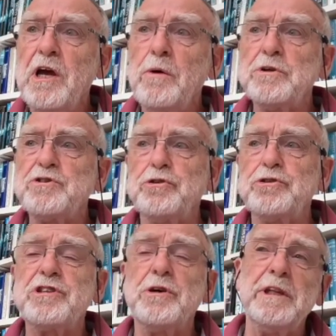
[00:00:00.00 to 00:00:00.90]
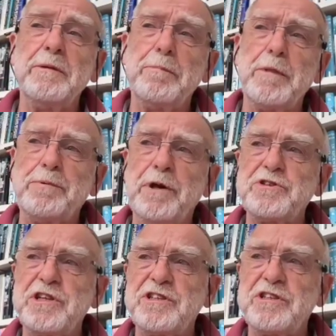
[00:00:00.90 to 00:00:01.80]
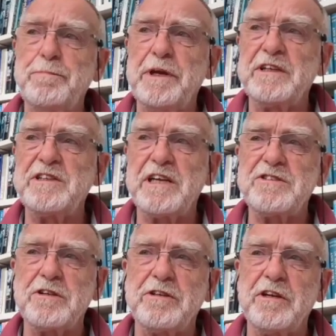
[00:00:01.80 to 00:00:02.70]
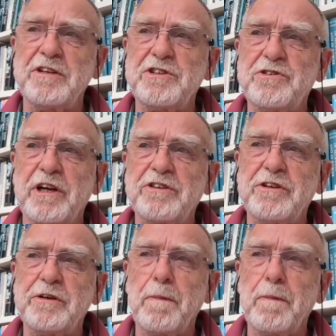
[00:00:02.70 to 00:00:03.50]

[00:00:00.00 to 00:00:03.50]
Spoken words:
was also in the process of being tested to destruction.